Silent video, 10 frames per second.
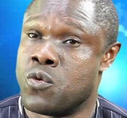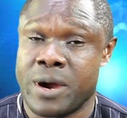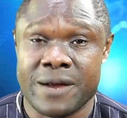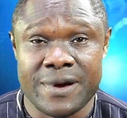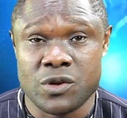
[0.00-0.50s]

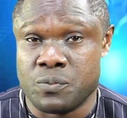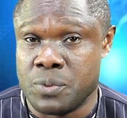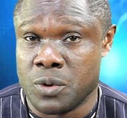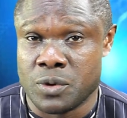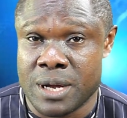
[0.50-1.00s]
Wherever you
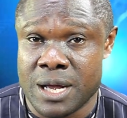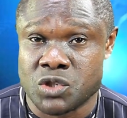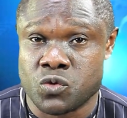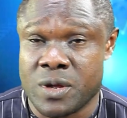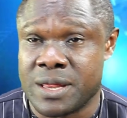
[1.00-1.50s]
build your
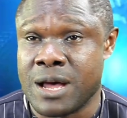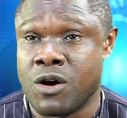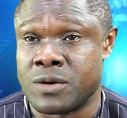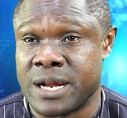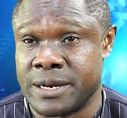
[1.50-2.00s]
house, whether
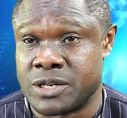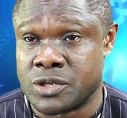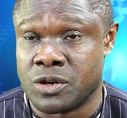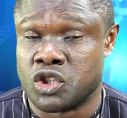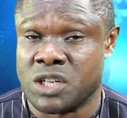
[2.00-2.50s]
under the
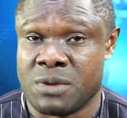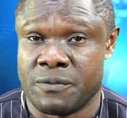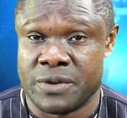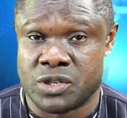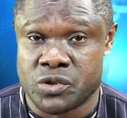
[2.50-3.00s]
tree, on top
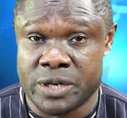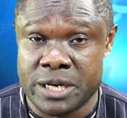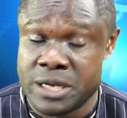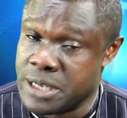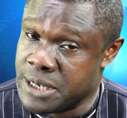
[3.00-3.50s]
of a
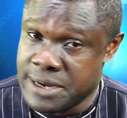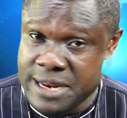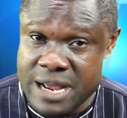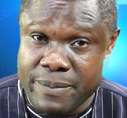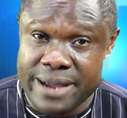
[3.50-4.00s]
tree,
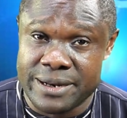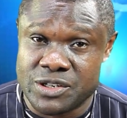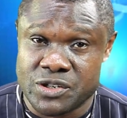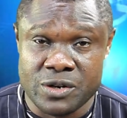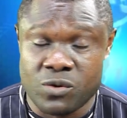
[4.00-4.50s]
nearby the
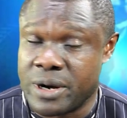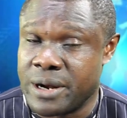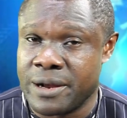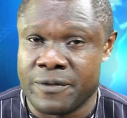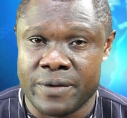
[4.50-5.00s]
tree,
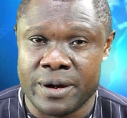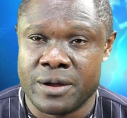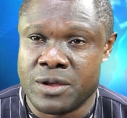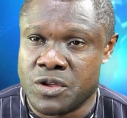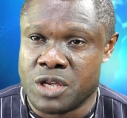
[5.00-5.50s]
wherever,
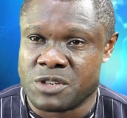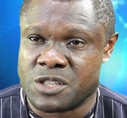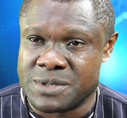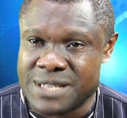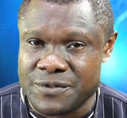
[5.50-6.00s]
you
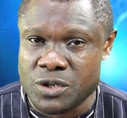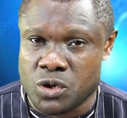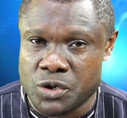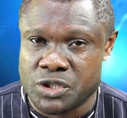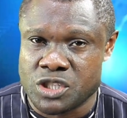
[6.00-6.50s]
must be safety
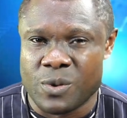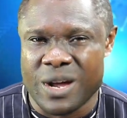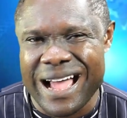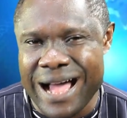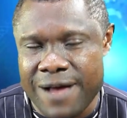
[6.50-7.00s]
conscious
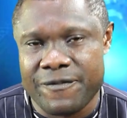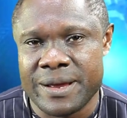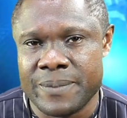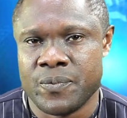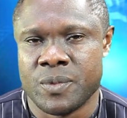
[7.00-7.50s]
by
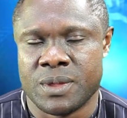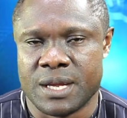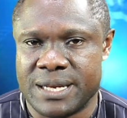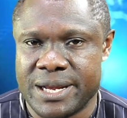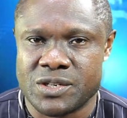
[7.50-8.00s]
having
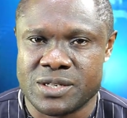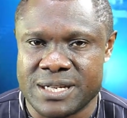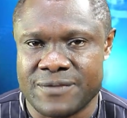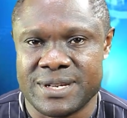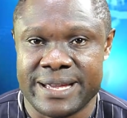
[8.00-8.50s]
the necessary
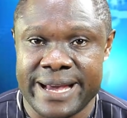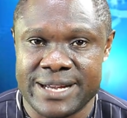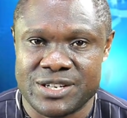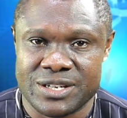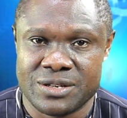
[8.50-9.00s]
safety
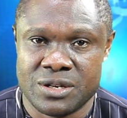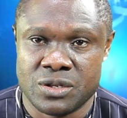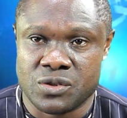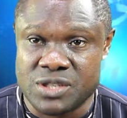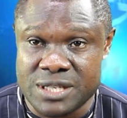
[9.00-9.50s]
gadget
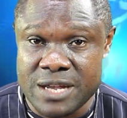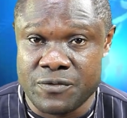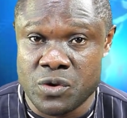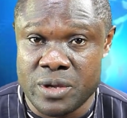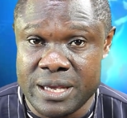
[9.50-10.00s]
to
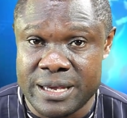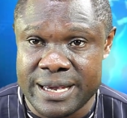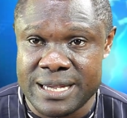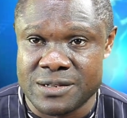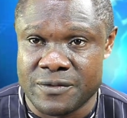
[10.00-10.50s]
save you in
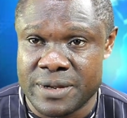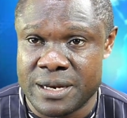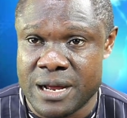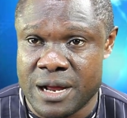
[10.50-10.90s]
case of any